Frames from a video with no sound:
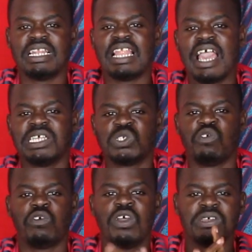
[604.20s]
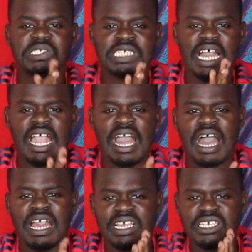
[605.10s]
the likes of
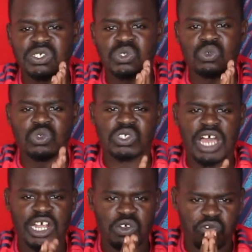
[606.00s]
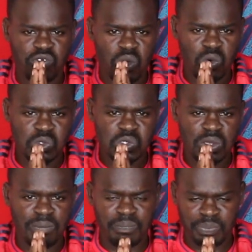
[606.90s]
Saka, Jesus, and of
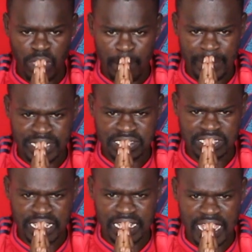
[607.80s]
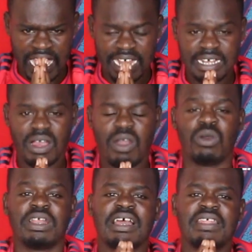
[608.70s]
course Martinelli. And
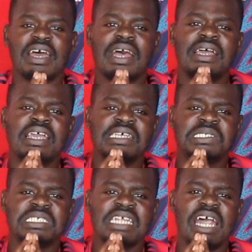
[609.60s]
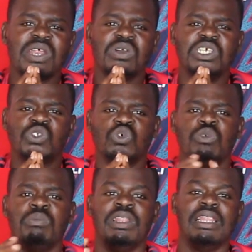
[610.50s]
on another scenario, it will